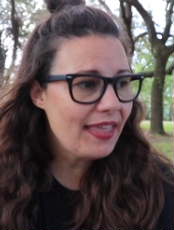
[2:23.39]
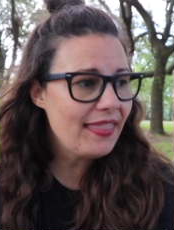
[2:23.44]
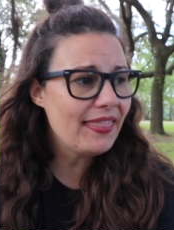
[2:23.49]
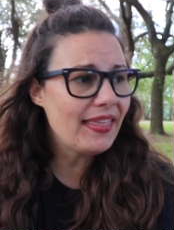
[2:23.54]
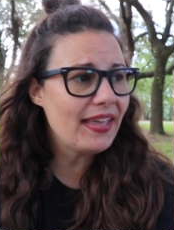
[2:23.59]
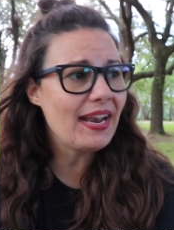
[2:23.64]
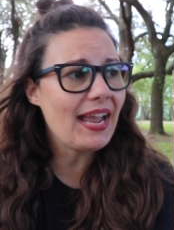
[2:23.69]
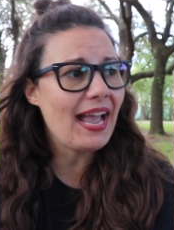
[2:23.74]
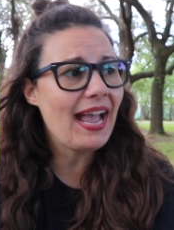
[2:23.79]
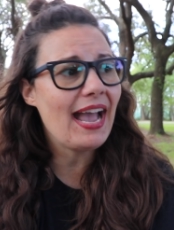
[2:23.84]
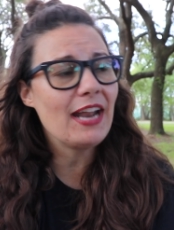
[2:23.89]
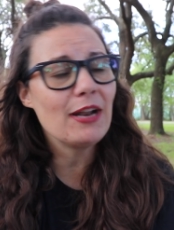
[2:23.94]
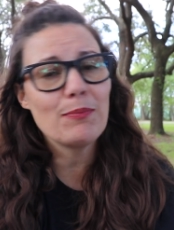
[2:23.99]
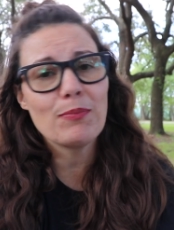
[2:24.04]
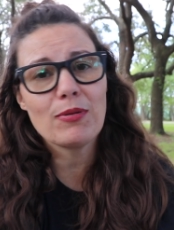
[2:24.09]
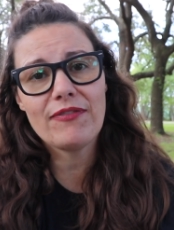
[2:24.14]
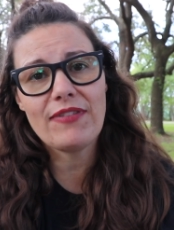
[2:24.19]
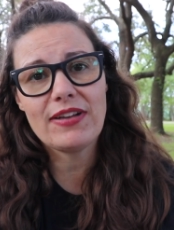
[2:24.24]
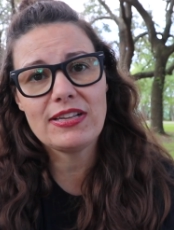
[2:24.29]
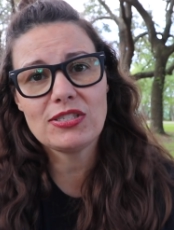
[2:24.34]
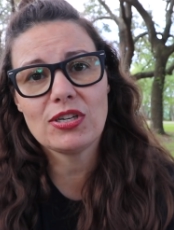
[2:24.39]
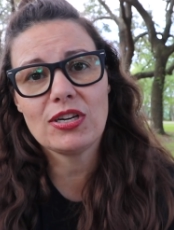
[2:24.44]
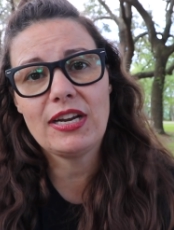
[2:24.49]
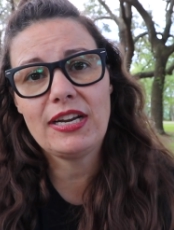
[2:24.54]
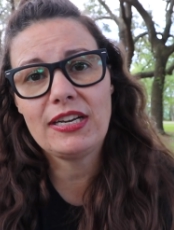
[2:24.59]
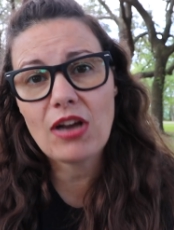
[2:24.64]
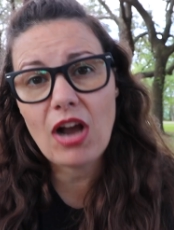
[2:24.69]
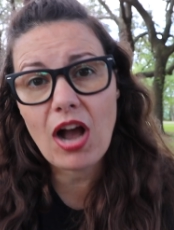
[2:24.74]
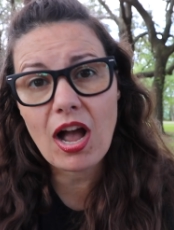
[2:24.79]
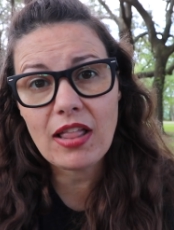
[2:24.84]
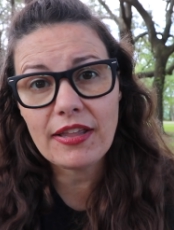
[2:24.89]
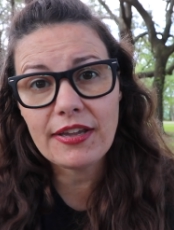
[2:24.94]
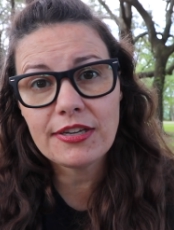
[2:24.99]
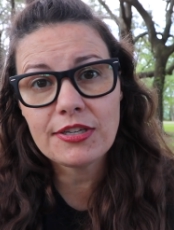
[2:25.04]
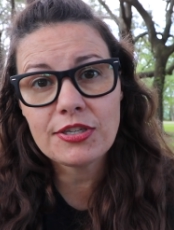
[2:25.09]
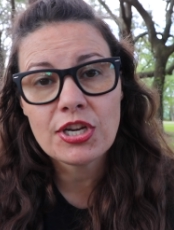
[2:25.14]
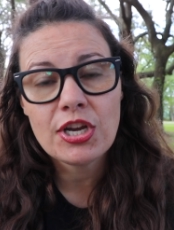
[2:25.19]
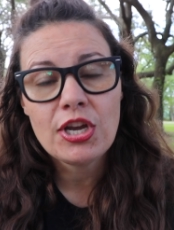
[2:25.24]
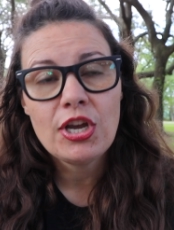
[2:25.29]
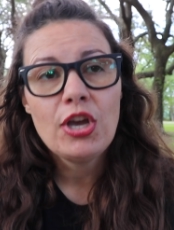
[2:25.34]
And then I had a professor in
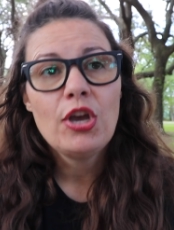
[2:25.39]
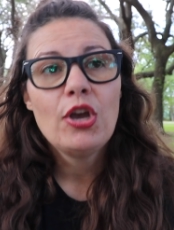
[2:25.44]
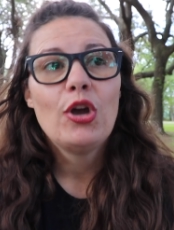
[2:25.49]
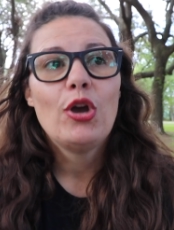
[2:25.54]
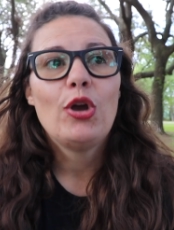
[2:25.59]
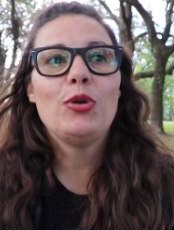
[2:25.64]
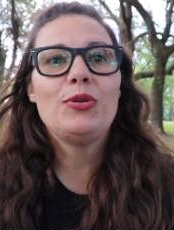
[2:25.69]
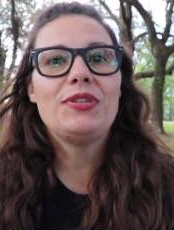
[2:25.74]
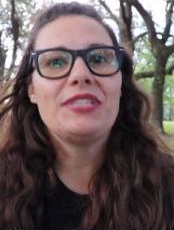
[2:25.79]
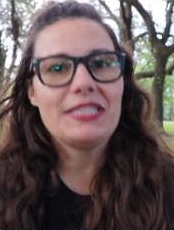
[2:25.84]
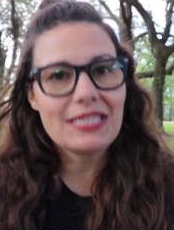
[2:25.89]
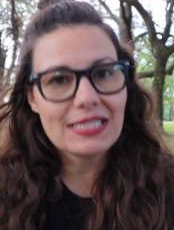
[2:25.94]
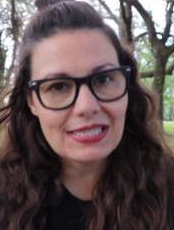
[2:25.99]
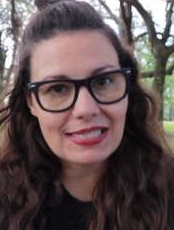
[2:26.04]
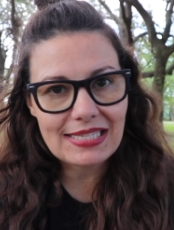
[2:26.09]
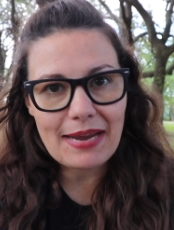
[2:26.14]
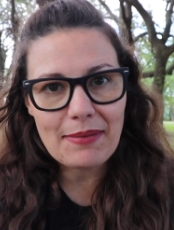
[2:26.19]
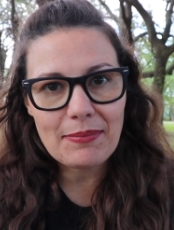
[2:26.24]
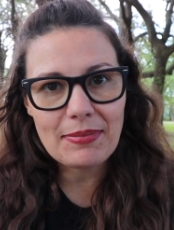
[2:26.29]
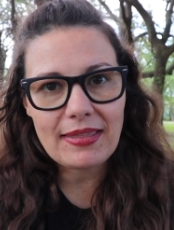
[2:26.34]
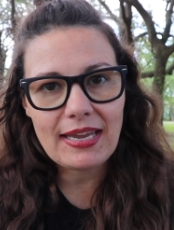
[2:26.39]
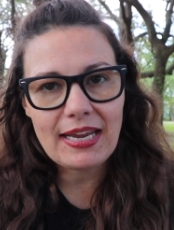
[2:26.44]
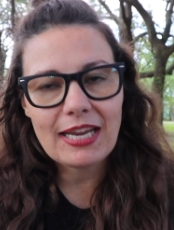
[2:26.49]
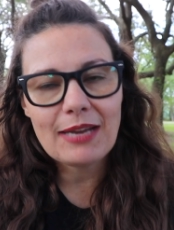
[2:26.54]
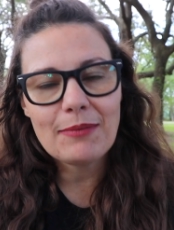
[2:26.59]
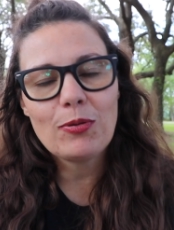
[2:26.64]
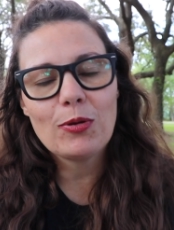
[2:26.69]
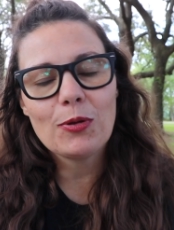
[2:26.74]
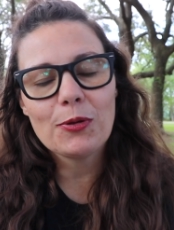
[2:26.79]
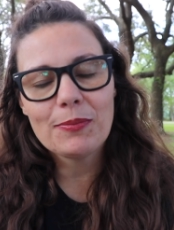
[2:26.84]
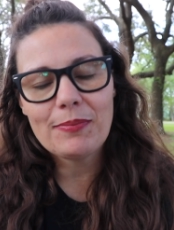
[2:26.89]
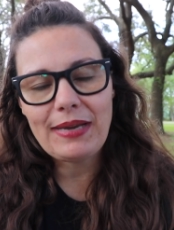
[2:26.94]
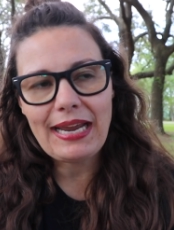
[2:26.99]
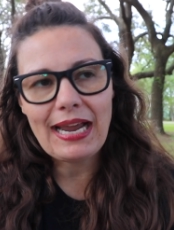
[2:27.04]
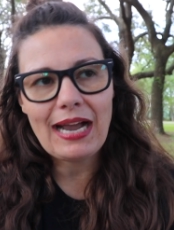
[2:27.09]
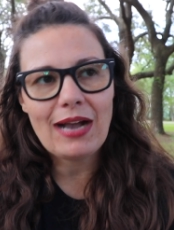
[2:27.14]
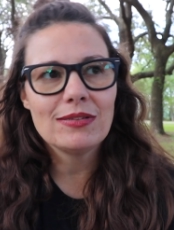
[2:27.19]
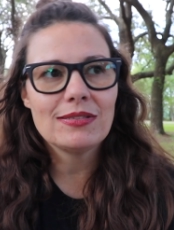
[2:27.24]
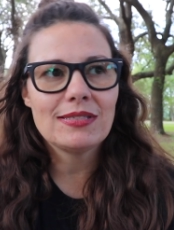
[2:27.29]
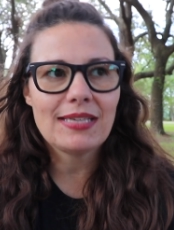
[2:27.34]
college who did the same thing and pulled me
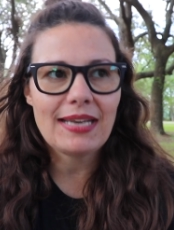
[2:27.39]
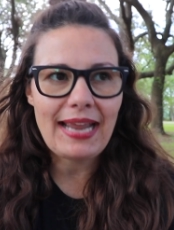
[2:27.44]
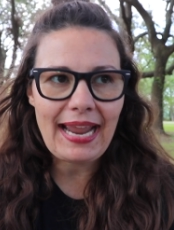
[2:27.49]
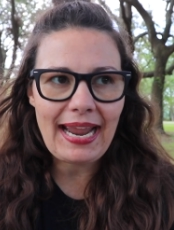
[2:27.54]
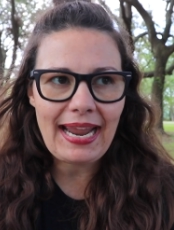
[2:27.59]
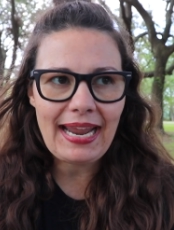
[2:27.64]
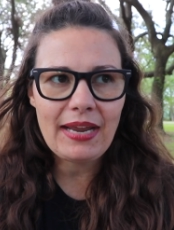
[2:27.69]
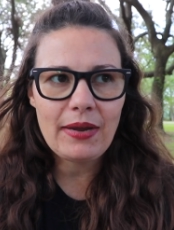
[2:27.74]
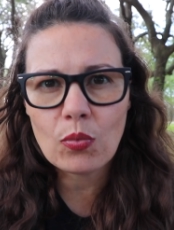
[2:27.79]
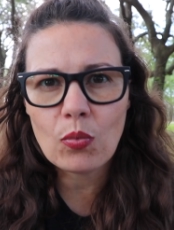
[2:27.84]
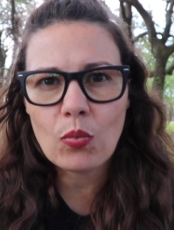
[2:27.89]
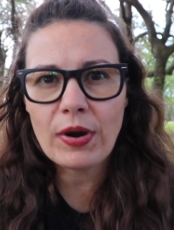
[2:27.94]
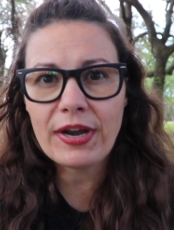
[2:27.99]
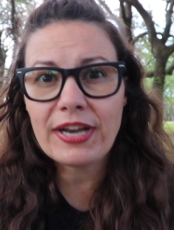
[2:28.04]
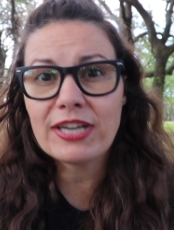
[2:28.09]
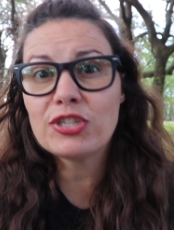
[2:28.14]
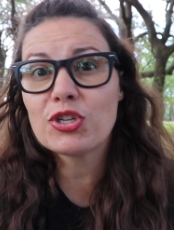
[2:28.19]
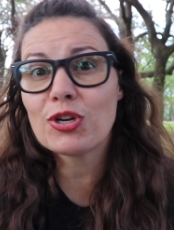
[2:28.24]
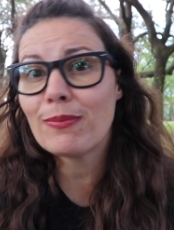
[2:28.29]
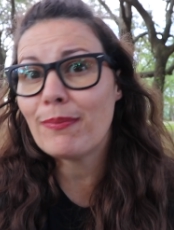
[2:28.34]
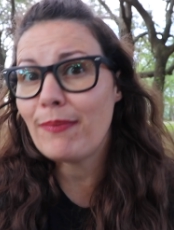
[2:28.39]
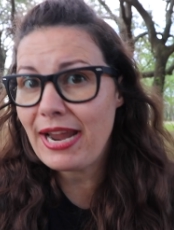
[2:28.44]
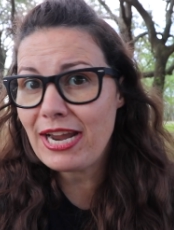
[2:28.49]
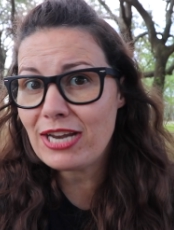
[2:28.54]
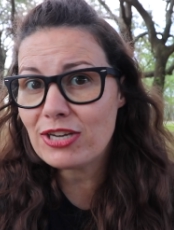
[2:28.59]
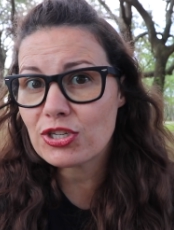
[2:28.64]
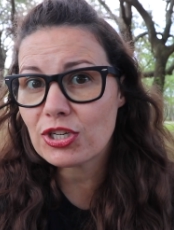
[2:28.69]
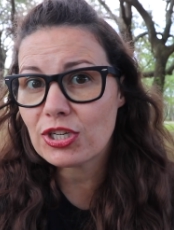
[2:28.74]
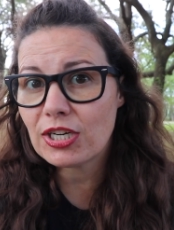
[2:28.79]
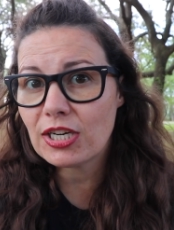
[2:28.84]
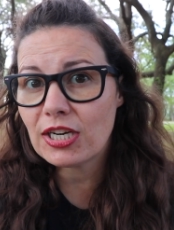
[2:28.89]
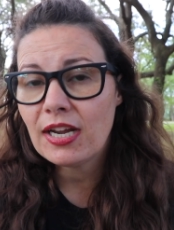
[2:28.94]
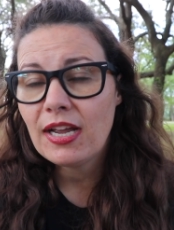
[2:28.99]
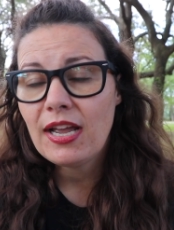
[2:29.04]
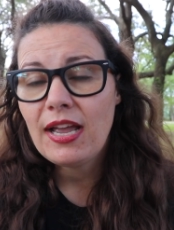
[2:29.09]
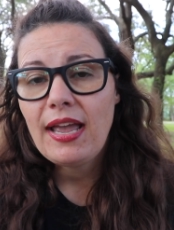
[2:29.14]
out and said, hey, what is your major?